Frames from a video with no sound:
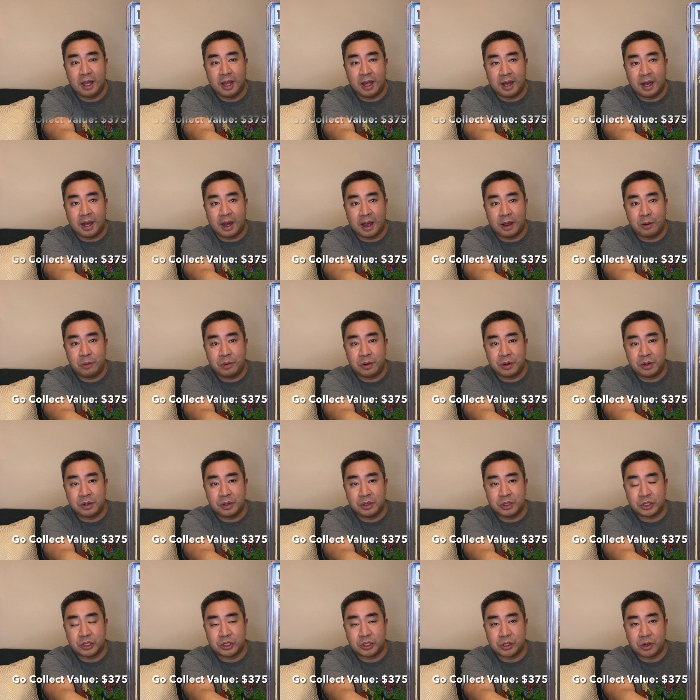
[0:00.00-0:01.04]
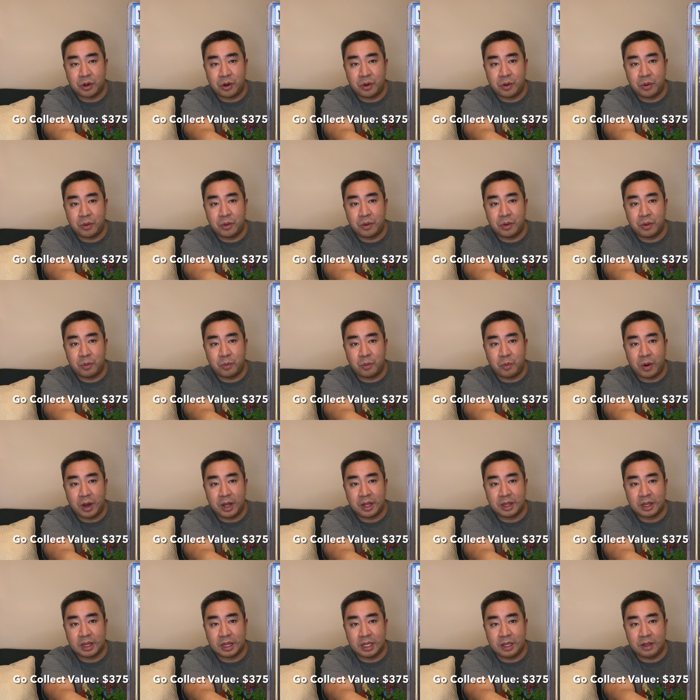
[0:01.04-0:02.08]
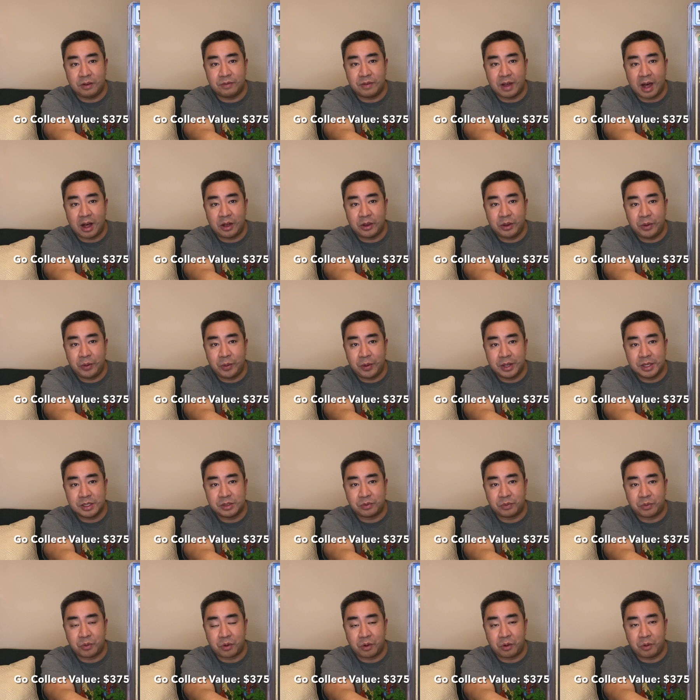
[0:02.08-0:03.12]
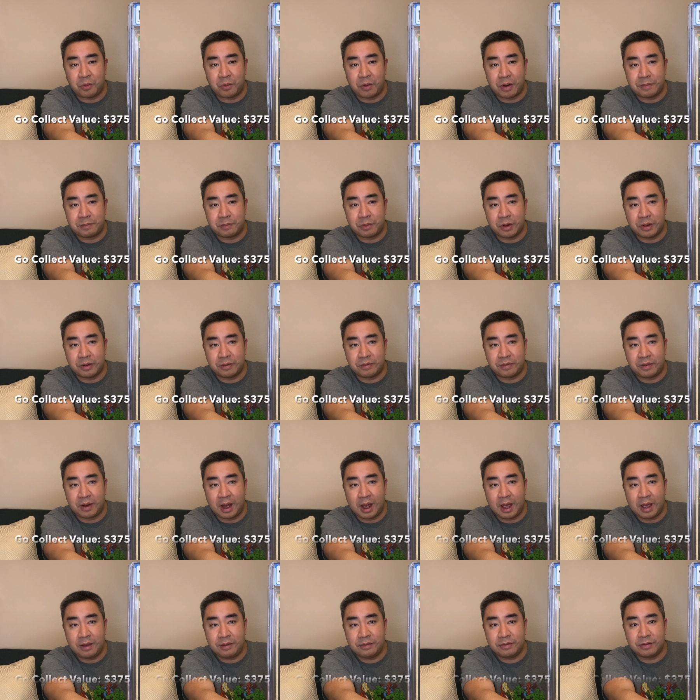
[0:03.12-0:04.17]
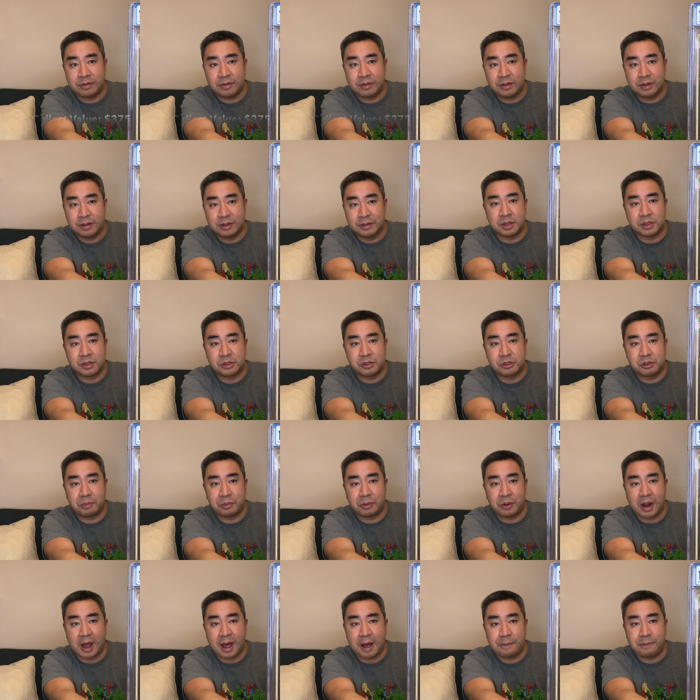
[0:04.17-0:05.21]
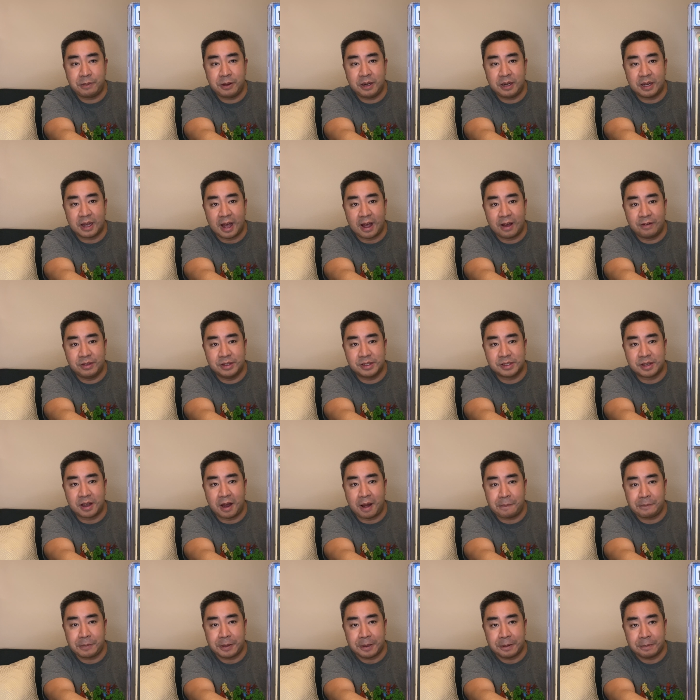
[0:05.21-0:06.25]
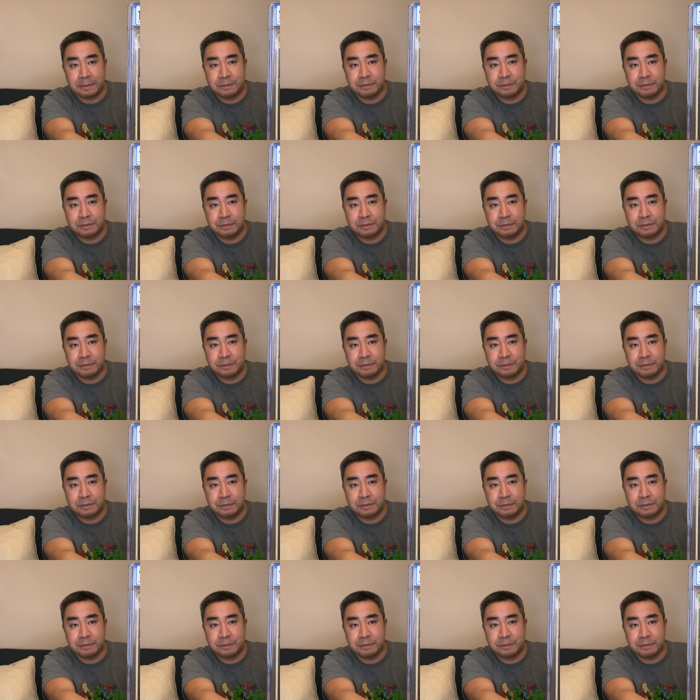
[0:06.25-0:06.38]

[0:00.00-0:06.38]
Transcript: I will show what the value is for a 1.5. Super happy to have this copy.